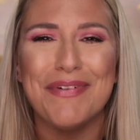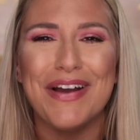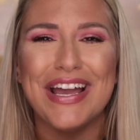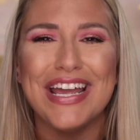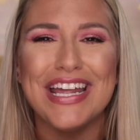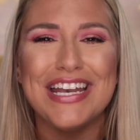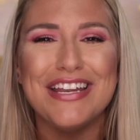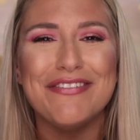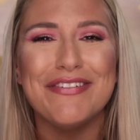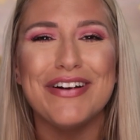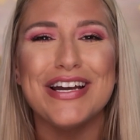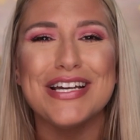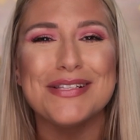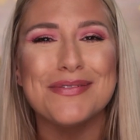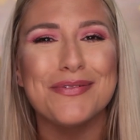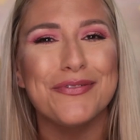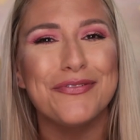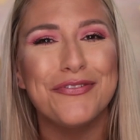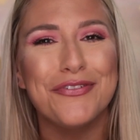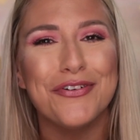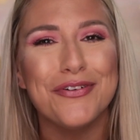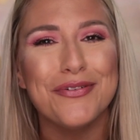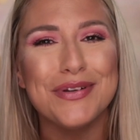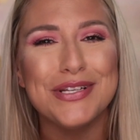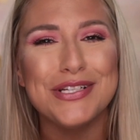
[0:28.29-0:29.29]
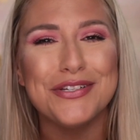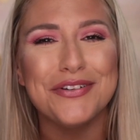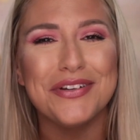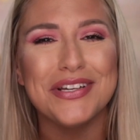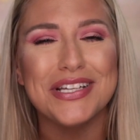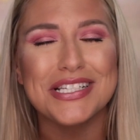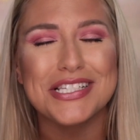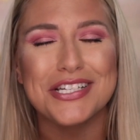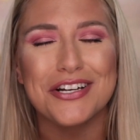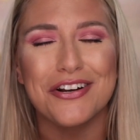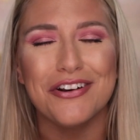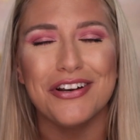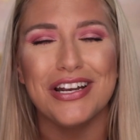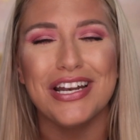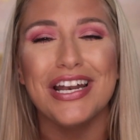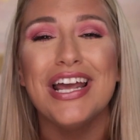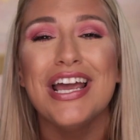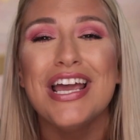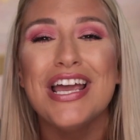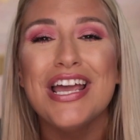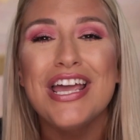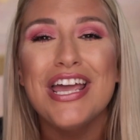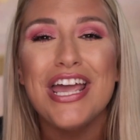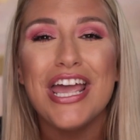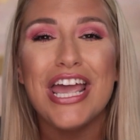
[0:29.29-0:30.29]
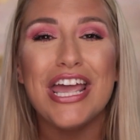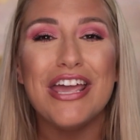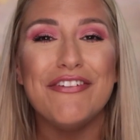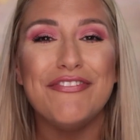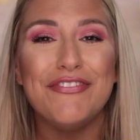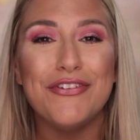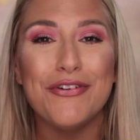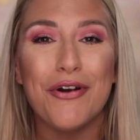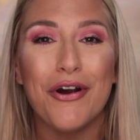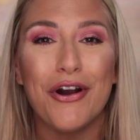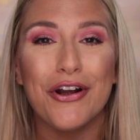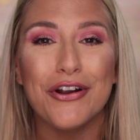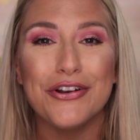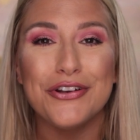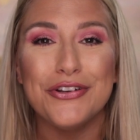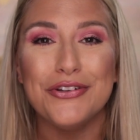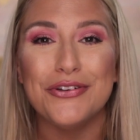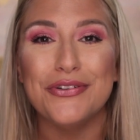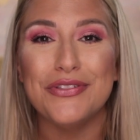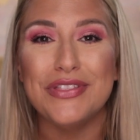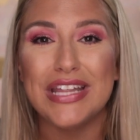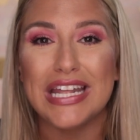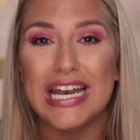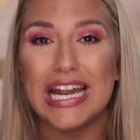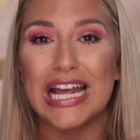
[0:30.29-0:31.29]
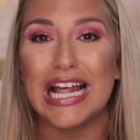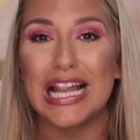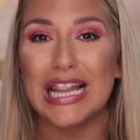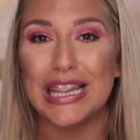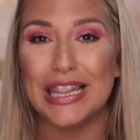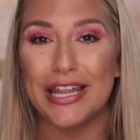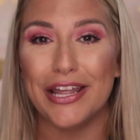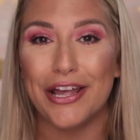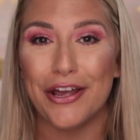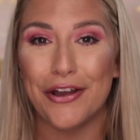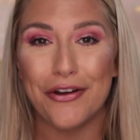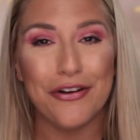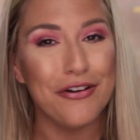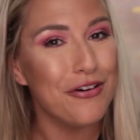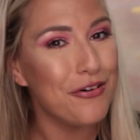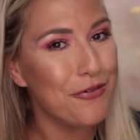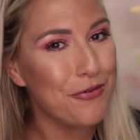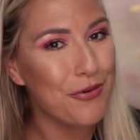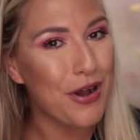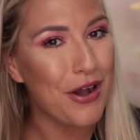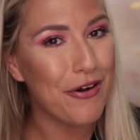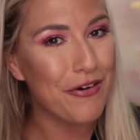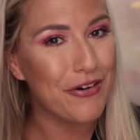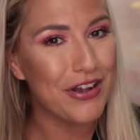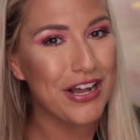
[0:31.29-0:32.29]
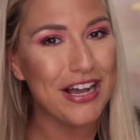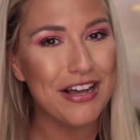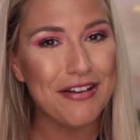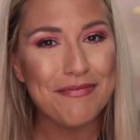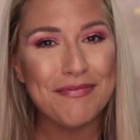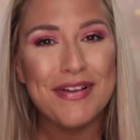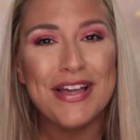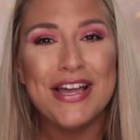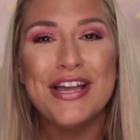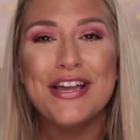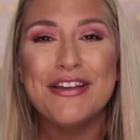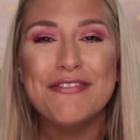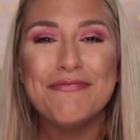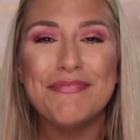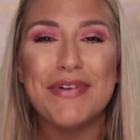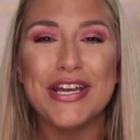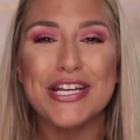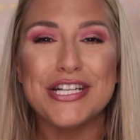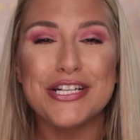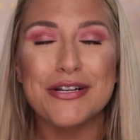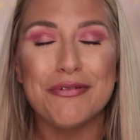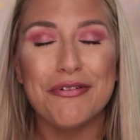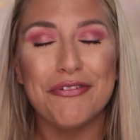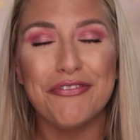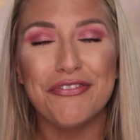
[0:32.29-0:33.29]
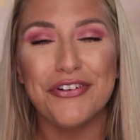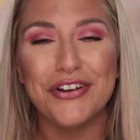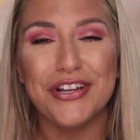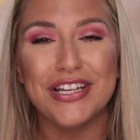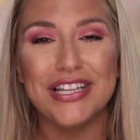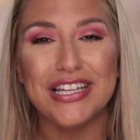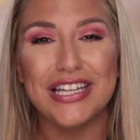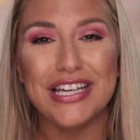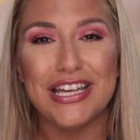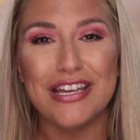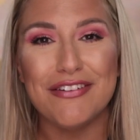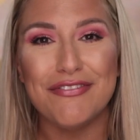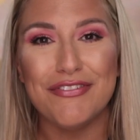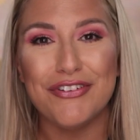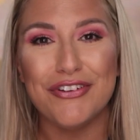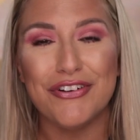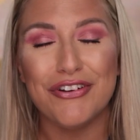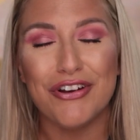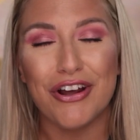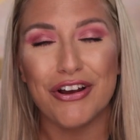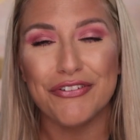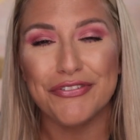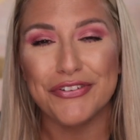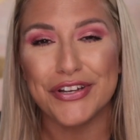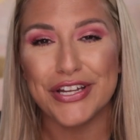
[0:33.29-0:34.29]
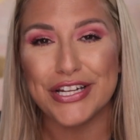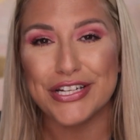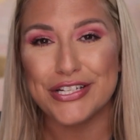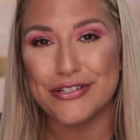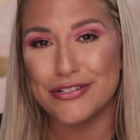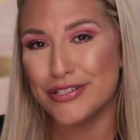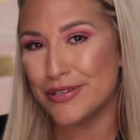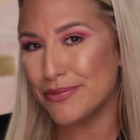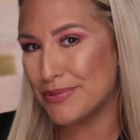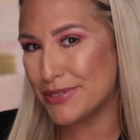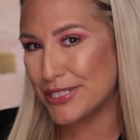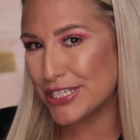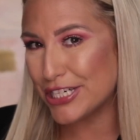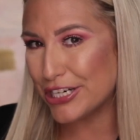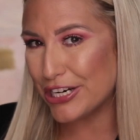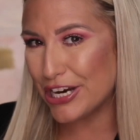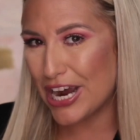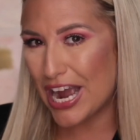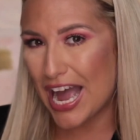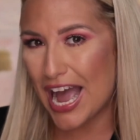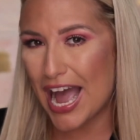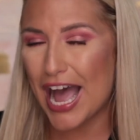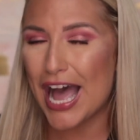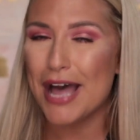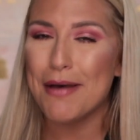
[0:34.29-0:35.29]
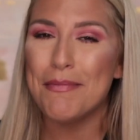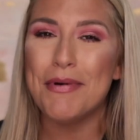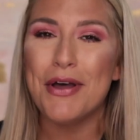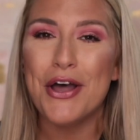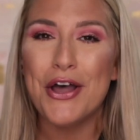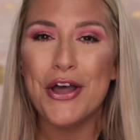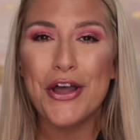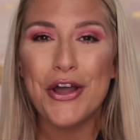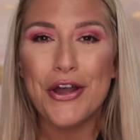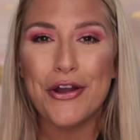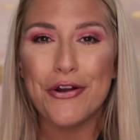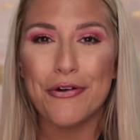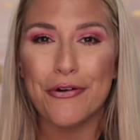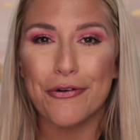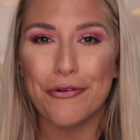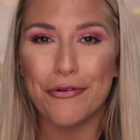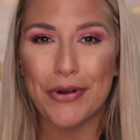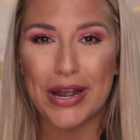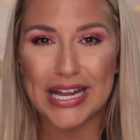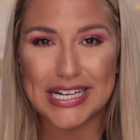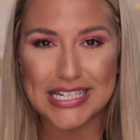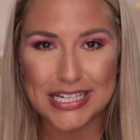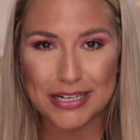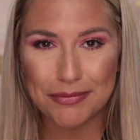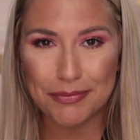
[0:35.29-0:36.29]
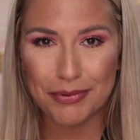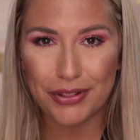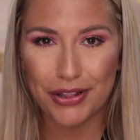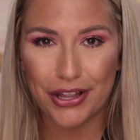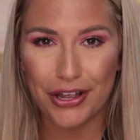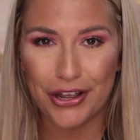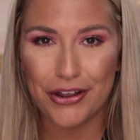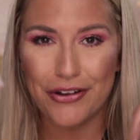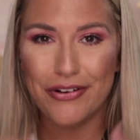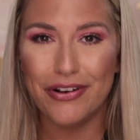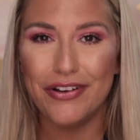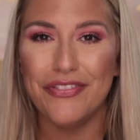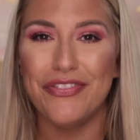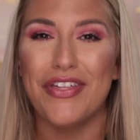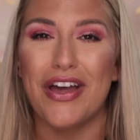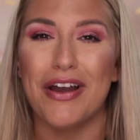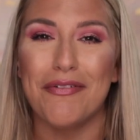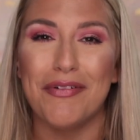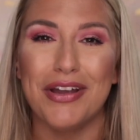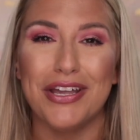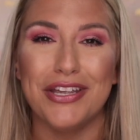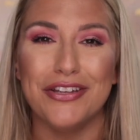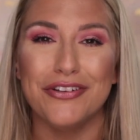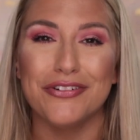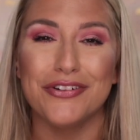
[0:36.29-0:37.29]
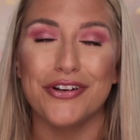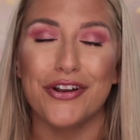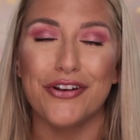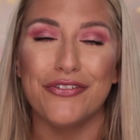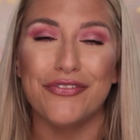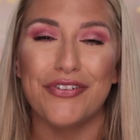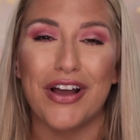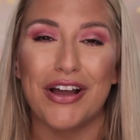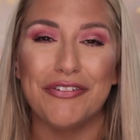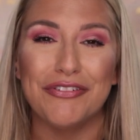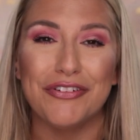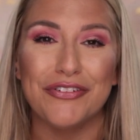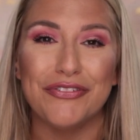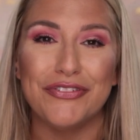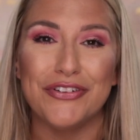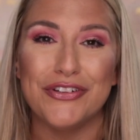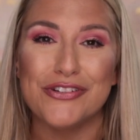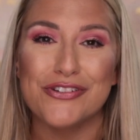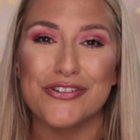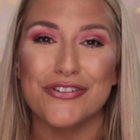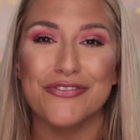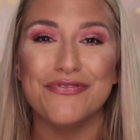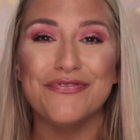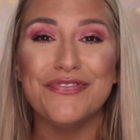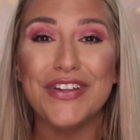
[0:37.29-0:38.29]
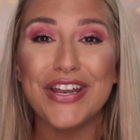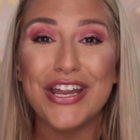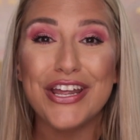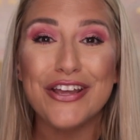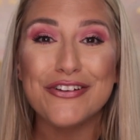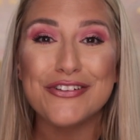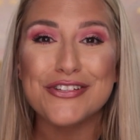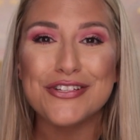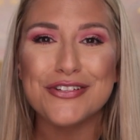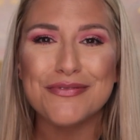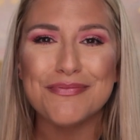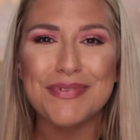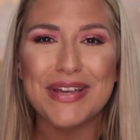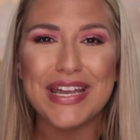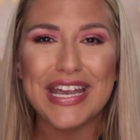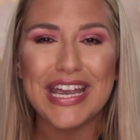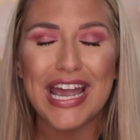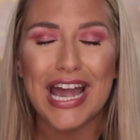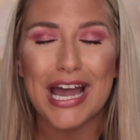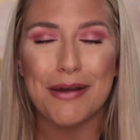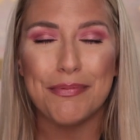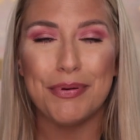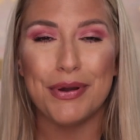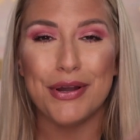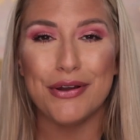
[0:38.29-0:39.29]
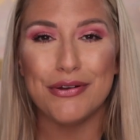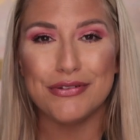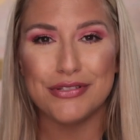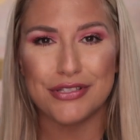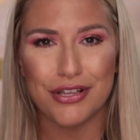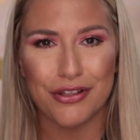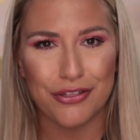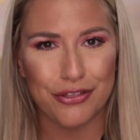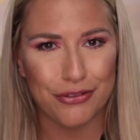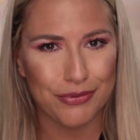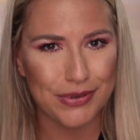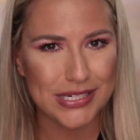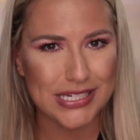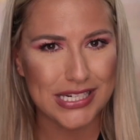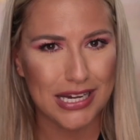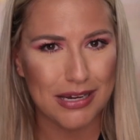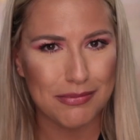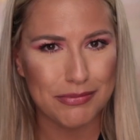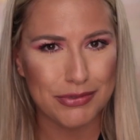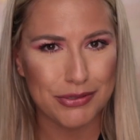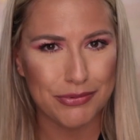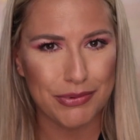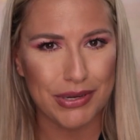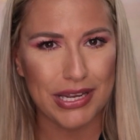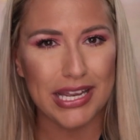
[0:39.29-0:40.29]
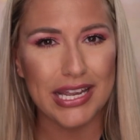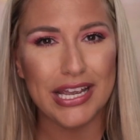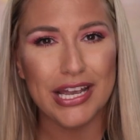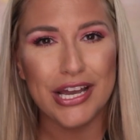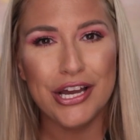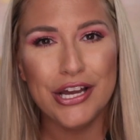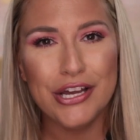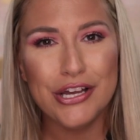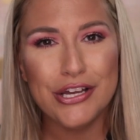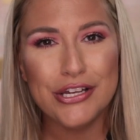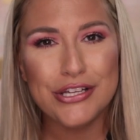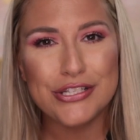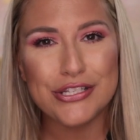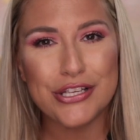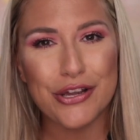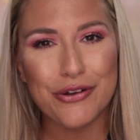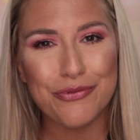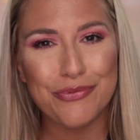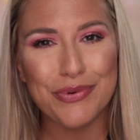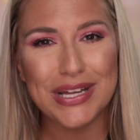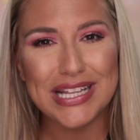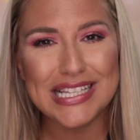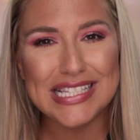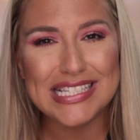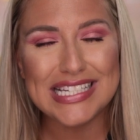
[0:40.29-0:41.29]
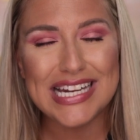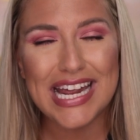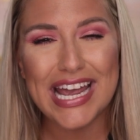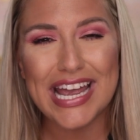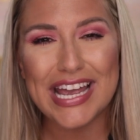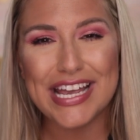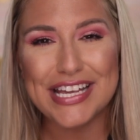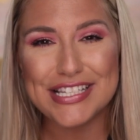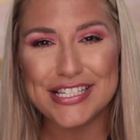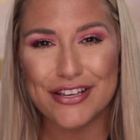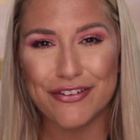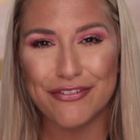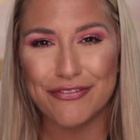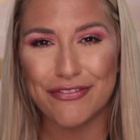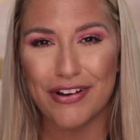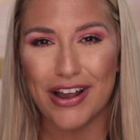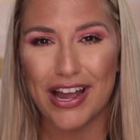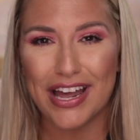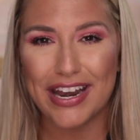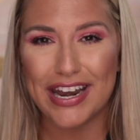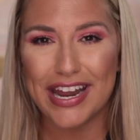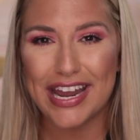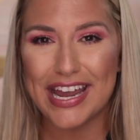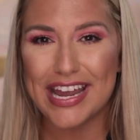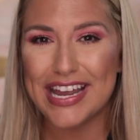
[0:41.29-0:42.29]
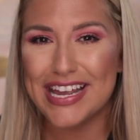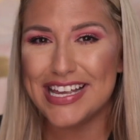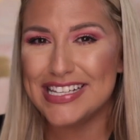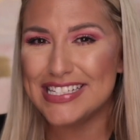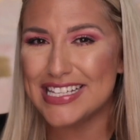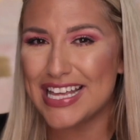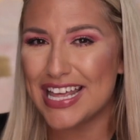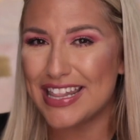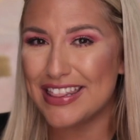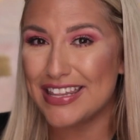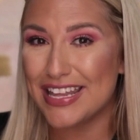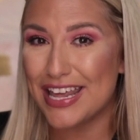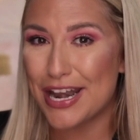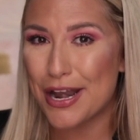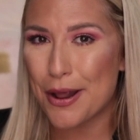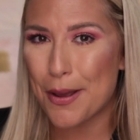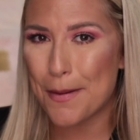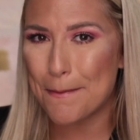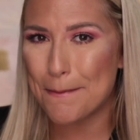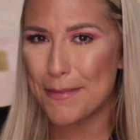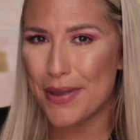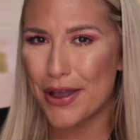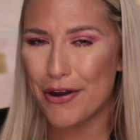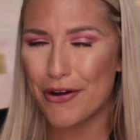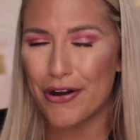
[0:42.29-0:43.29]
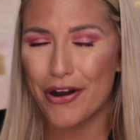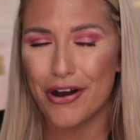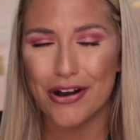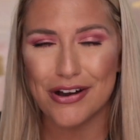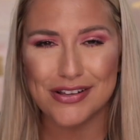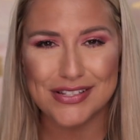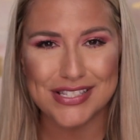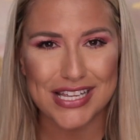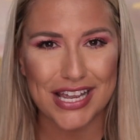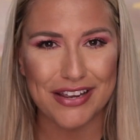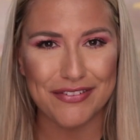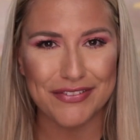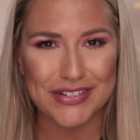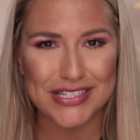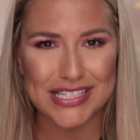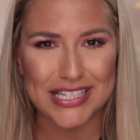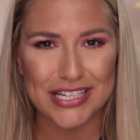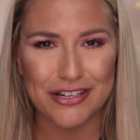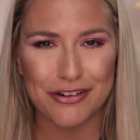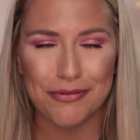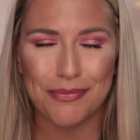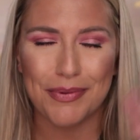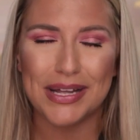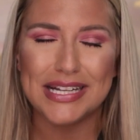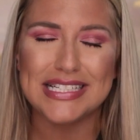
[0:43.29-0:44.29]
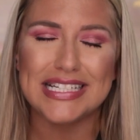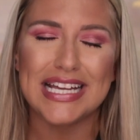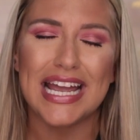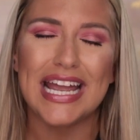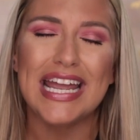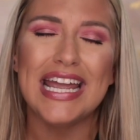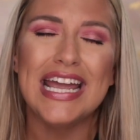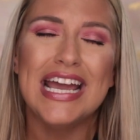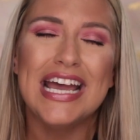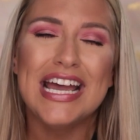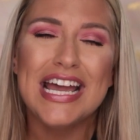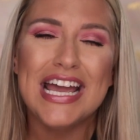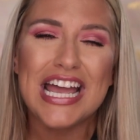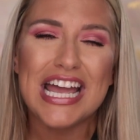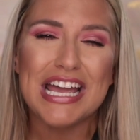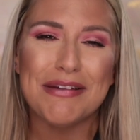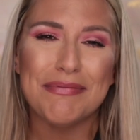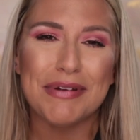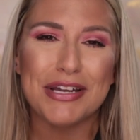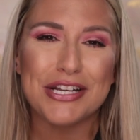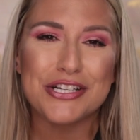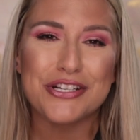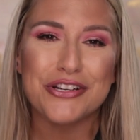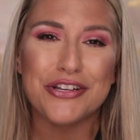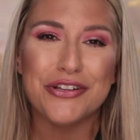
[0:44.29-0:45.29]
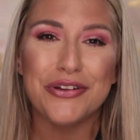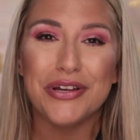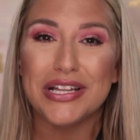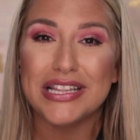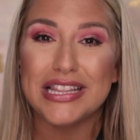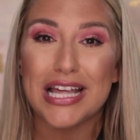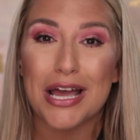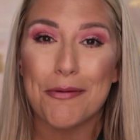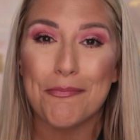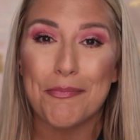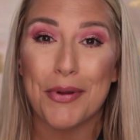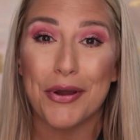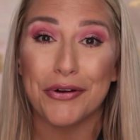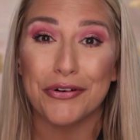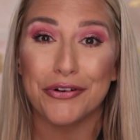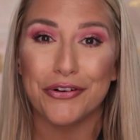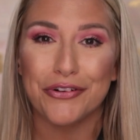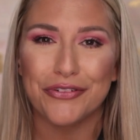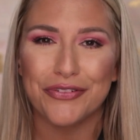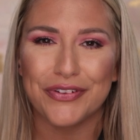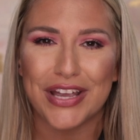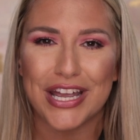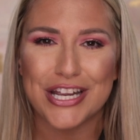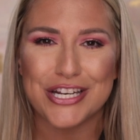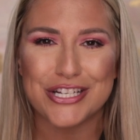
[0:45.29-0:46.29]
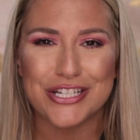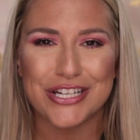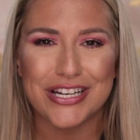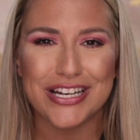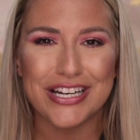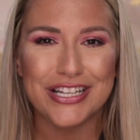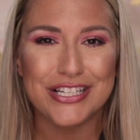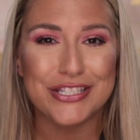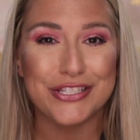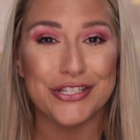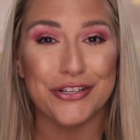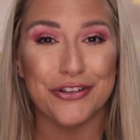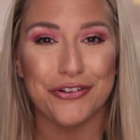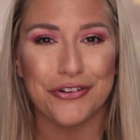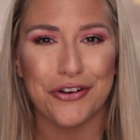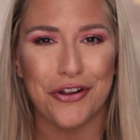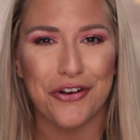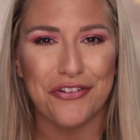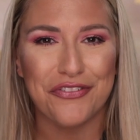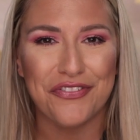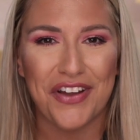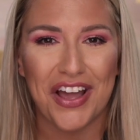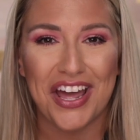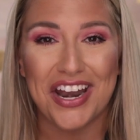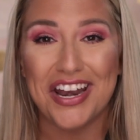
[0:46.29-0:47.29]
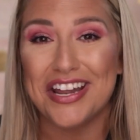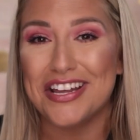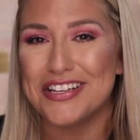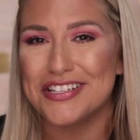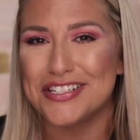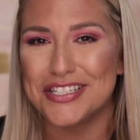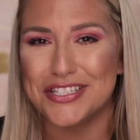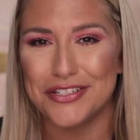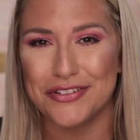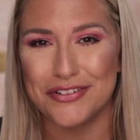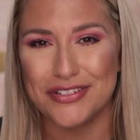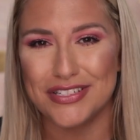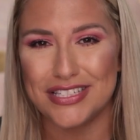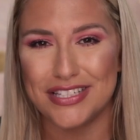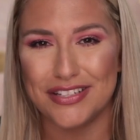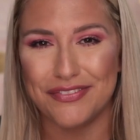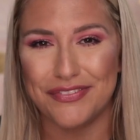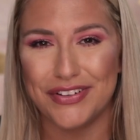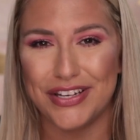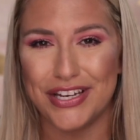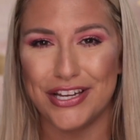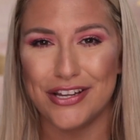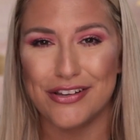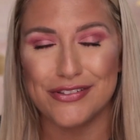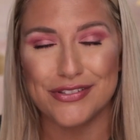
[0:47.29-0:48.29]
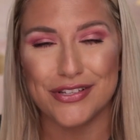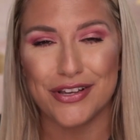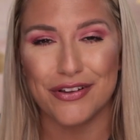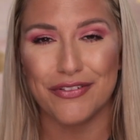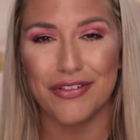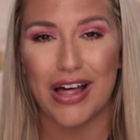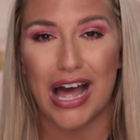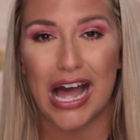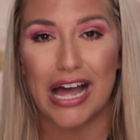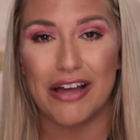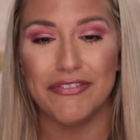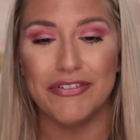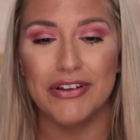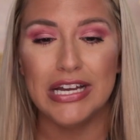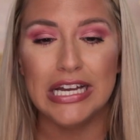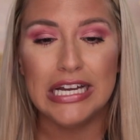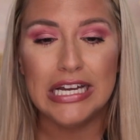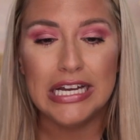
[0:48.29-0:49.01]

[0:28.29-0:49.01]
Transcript: But anyways, before we do get started, if you are new, then hello, welcome. Make sure before you leave, you do not forget to subscribe right down below. That way you're notified for future videos from me. I post three times a week. So Wednesdays, Fridays, and then mail hauls every single Monday. And make sure you hit that bell notification so you're notified as soon as the videos go live.